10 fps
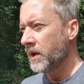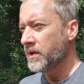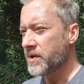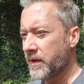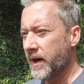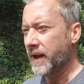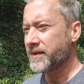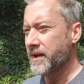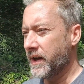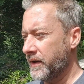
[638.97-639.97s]
So the
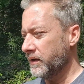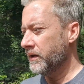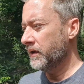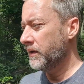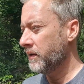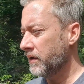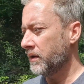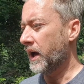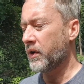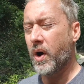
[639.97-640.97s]
next night,
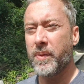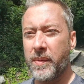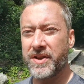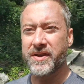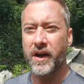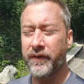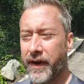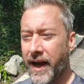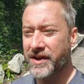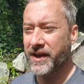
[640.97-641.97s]
I go out by myself,
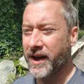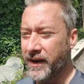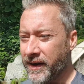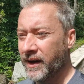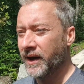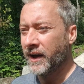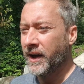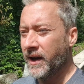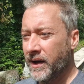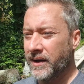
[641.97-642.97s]
and I actually got
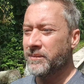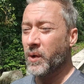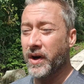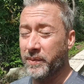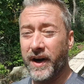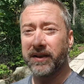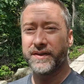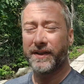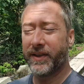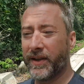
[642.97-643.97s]
more
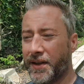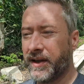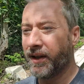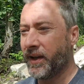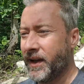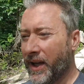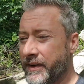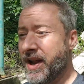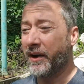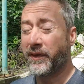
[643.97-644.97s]
depressed.
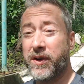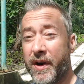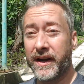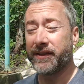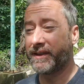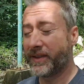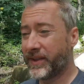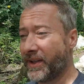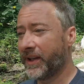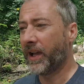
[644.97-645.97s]
Even had a few
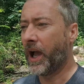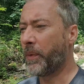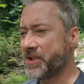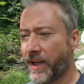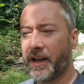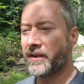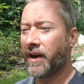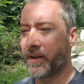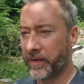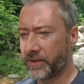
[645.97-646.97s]
drinks. I wasn't getting
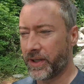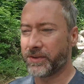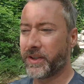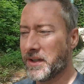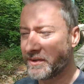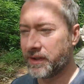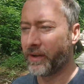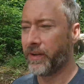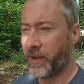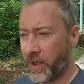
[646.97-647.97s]
drunk though, so that was good.
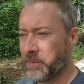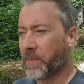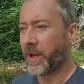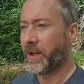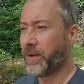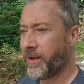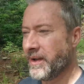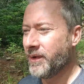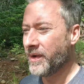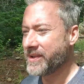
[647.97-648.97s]
So my
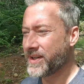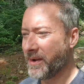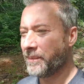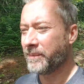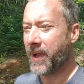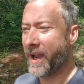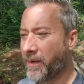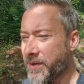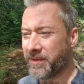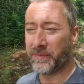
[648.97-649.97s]
one step back
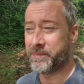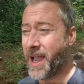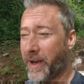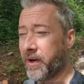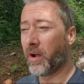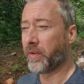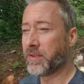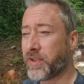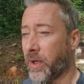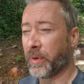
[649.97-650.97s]
wasn't bad at all
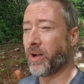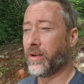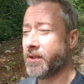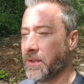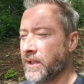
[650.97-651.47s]
this time at all.